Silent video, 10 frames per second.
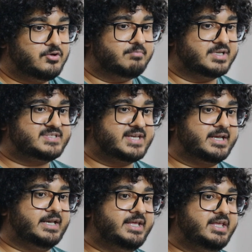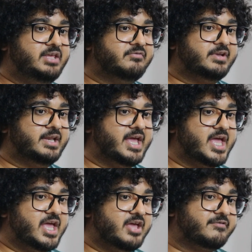But secondly, even
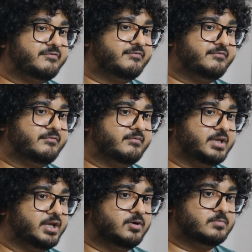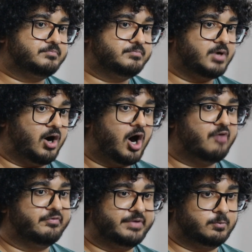if, you know,
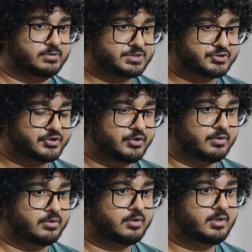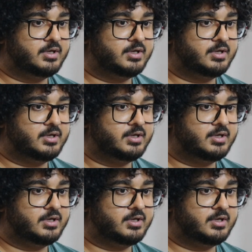half of it was true,